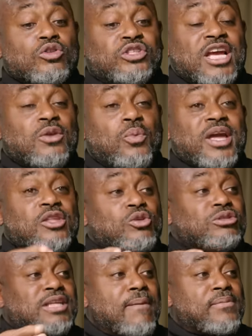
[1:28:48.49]
did we
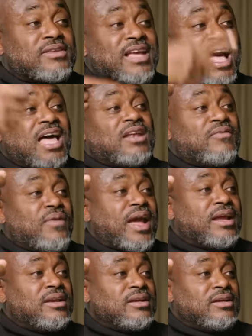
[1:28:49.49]
do something to
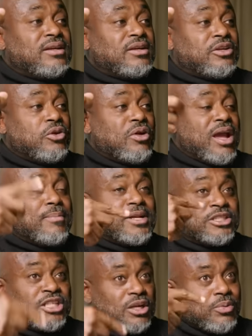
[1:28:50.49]
elevate your
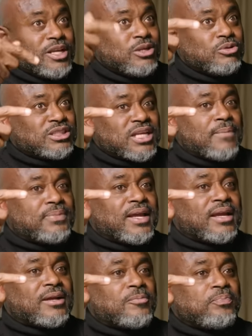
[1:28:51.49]
image? Did we do
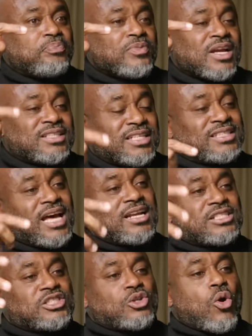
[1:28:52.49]
something to
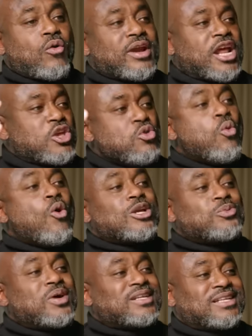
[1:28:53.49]
tell a story that you
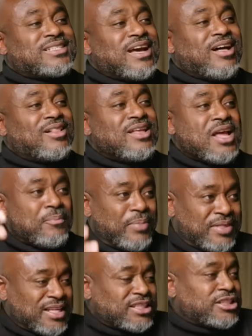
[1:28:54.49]
always wanted to tell,
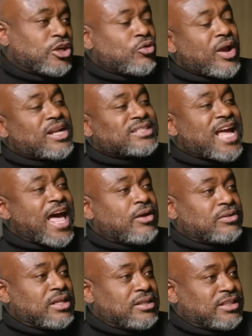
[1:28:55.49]
but this is the greatest
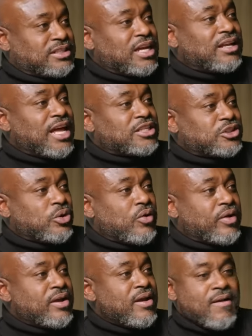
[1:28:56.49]
outlet to tell that
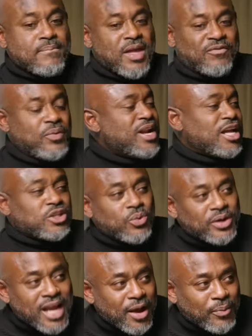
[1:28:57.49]
story. If we're not
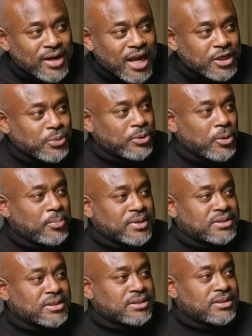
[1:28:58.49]
doing that, we're not doing no
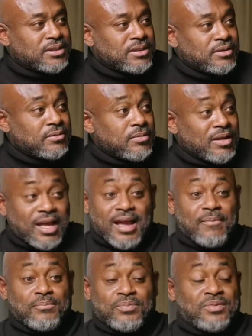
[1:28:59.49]
business.
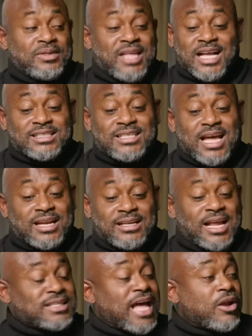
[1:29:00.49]
That's
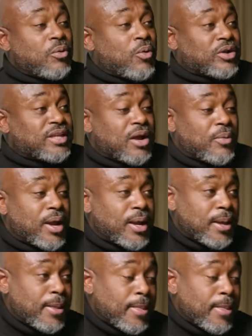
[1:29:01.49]
not, that's, I don't work that way.